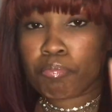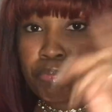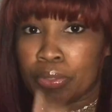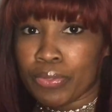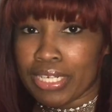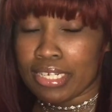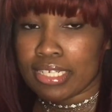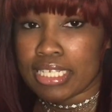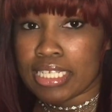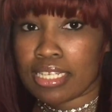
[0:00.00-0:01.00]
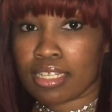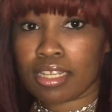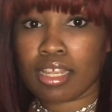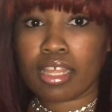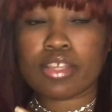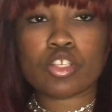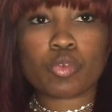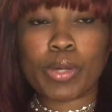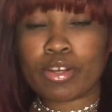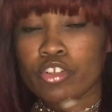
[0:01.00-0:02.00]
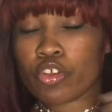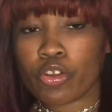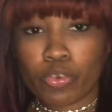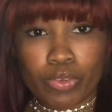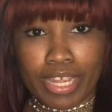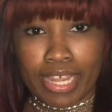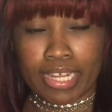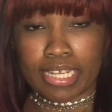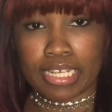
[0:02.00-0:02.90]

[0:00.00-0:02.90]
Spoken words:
booties, sweater turtleneck,